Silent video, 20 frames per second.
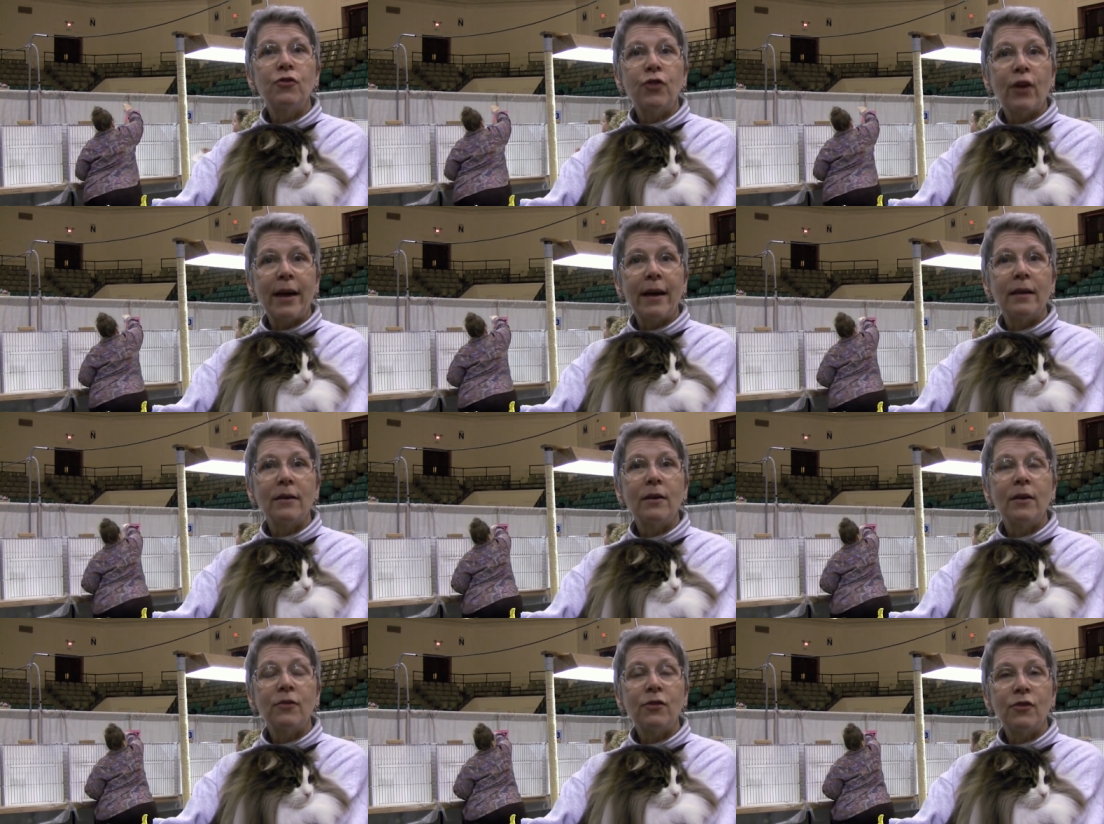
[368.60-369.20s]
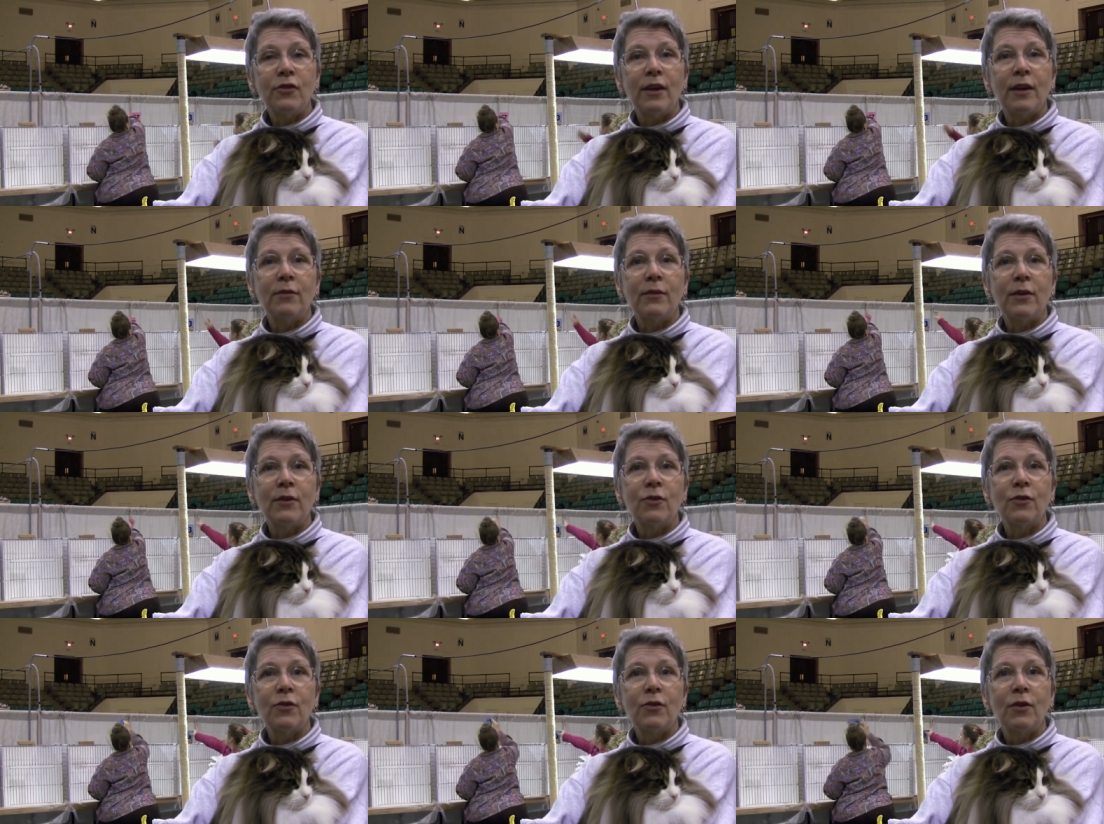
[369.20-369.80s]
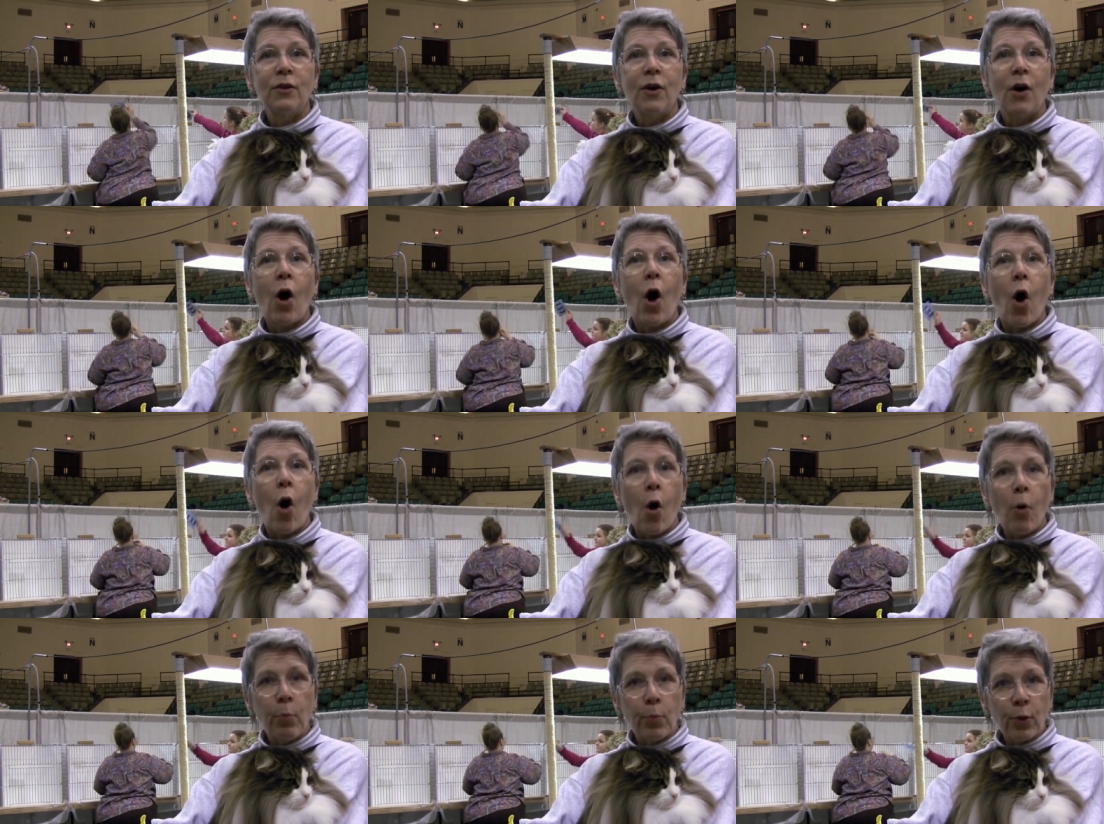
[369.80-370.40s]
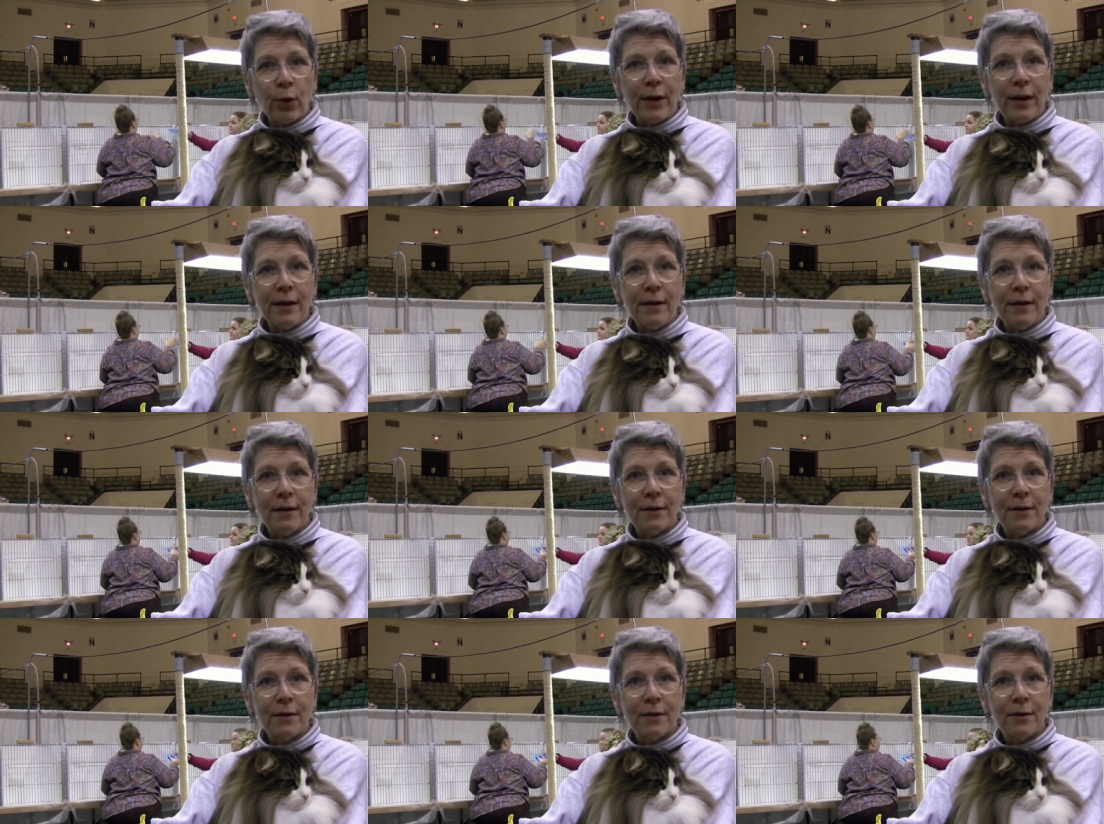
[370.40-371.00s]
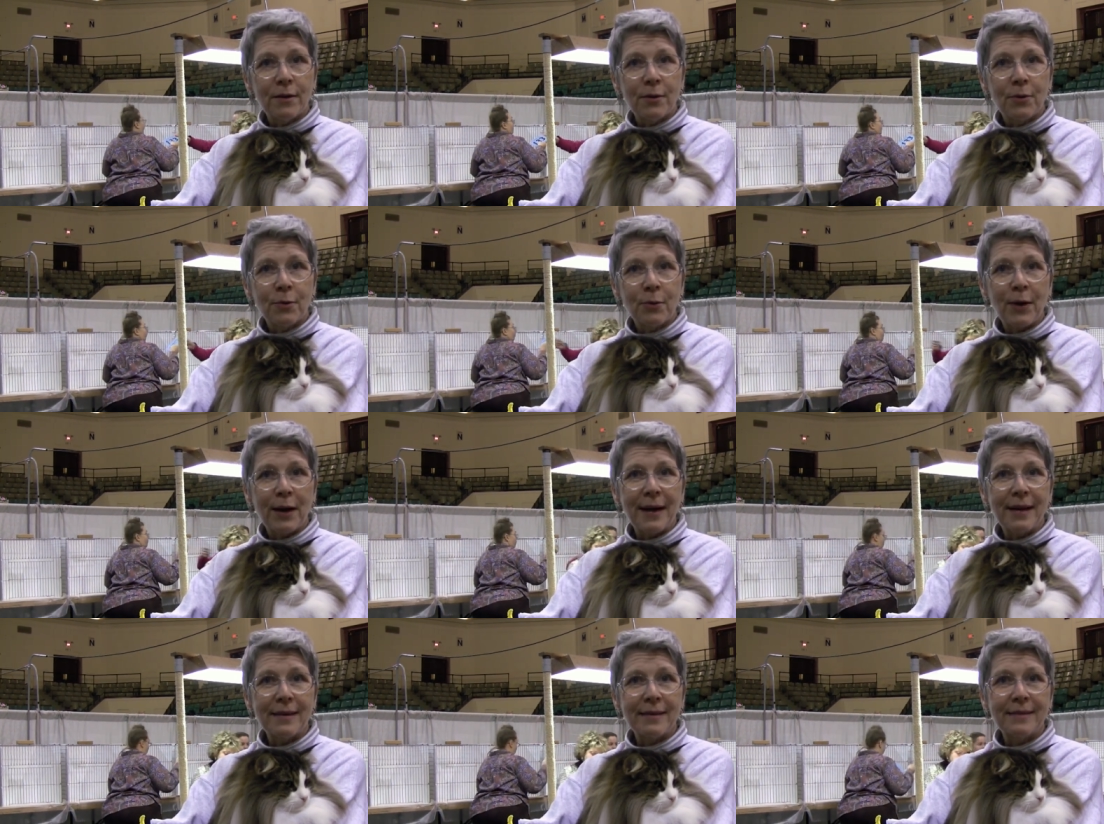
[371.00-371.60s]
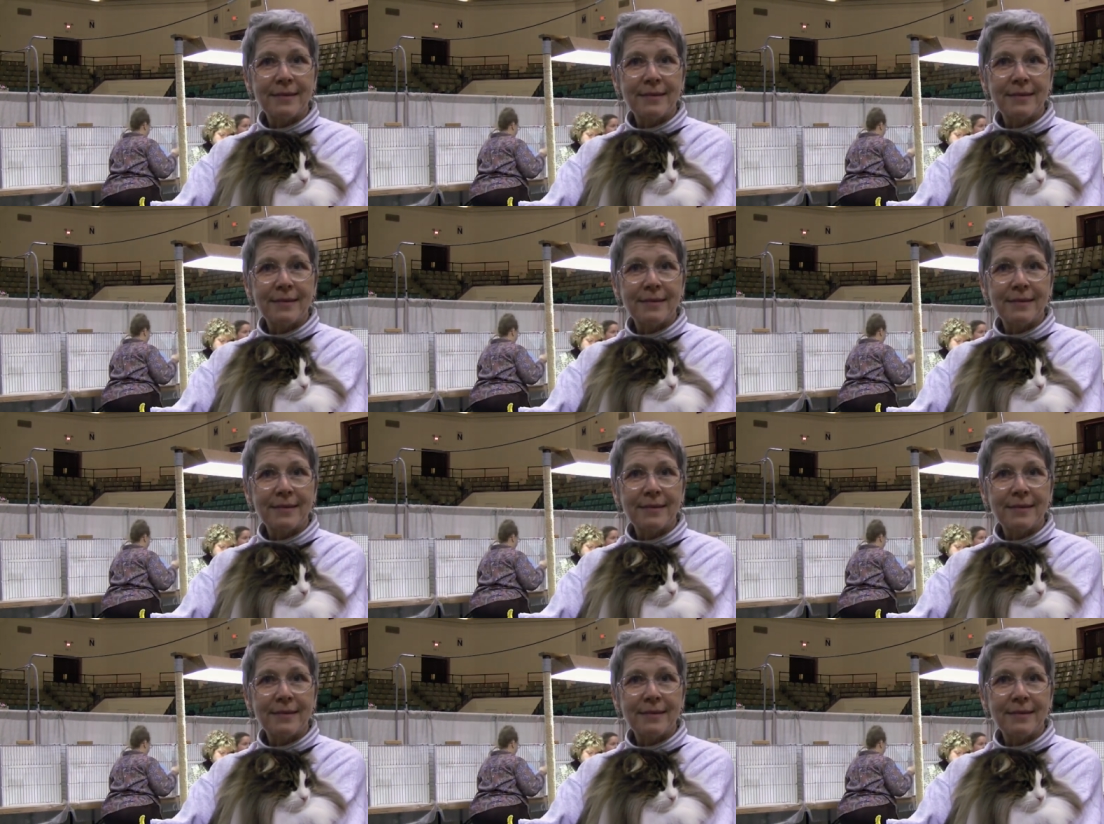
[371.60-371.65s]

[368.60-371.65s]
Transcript: Jan Stevens All Breed Ring.